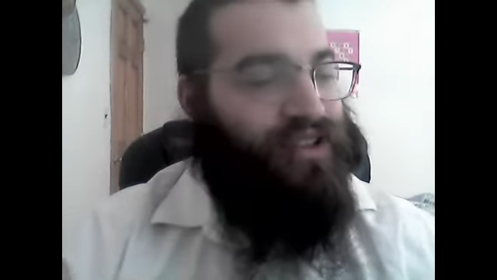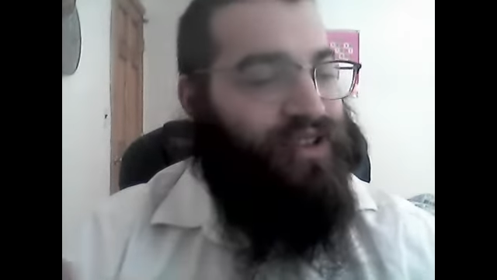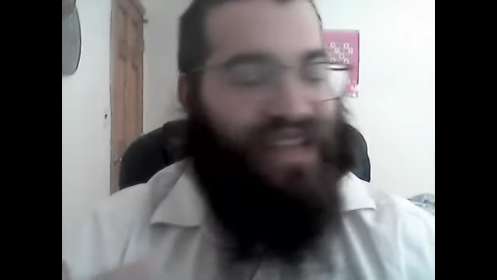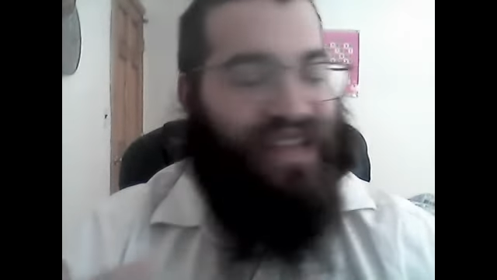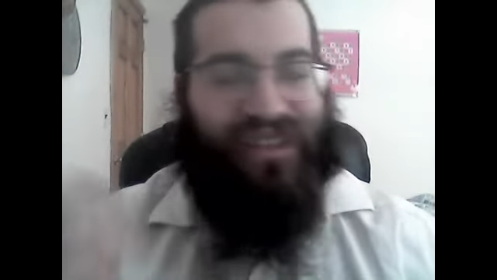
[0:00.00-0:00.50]

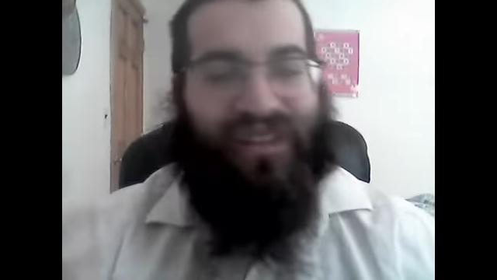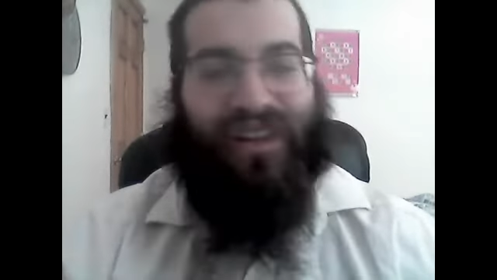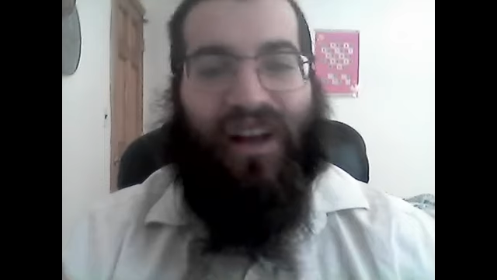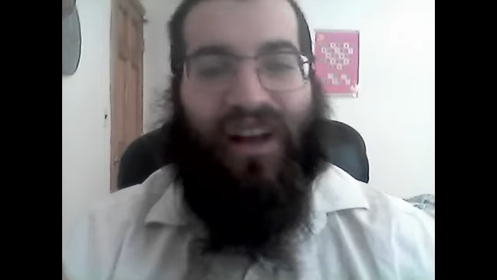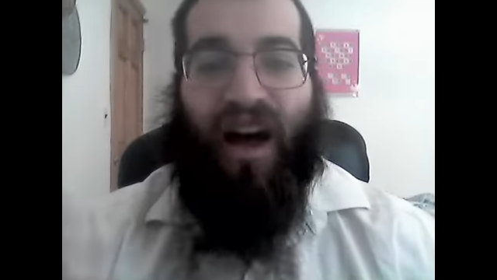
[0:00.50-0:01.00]
that's
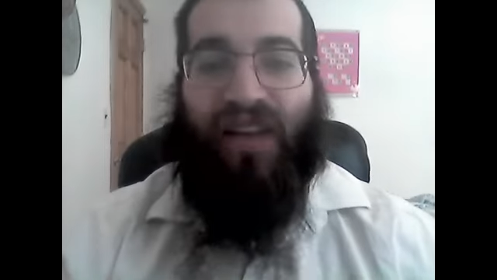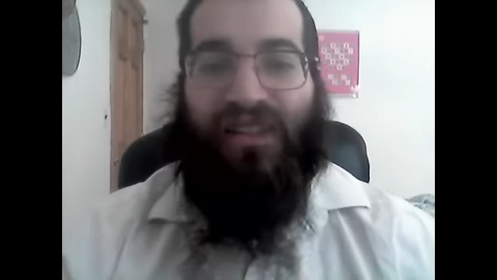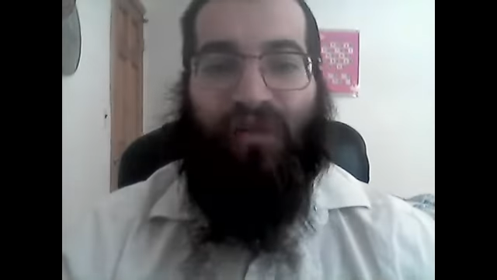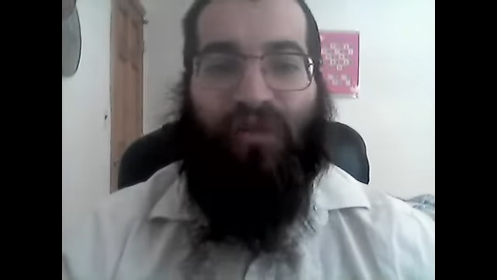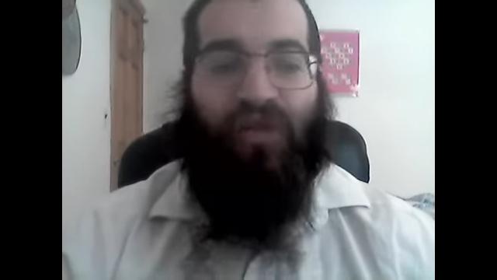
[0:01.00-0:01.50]
the
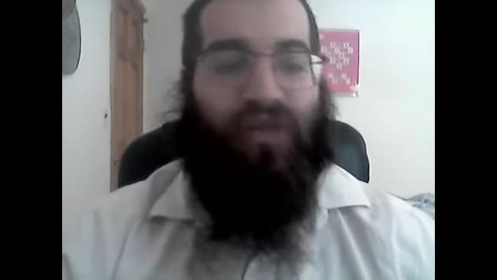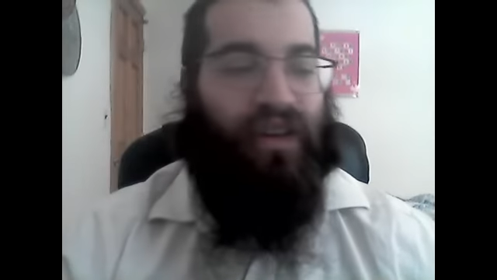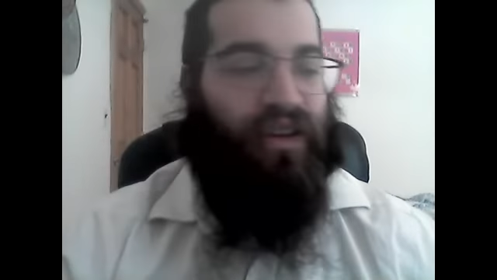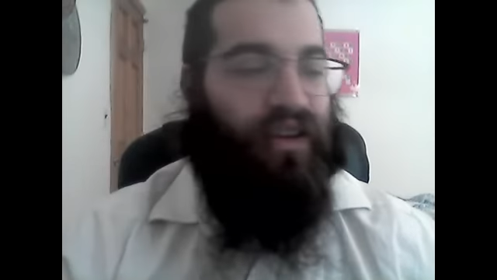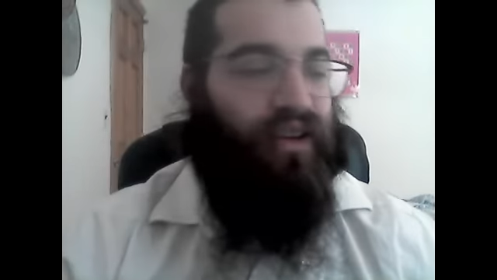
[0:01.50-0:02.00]
concept over
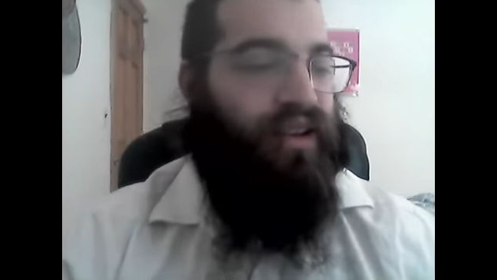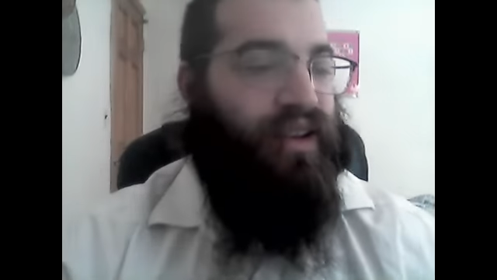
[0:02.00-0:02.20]
here.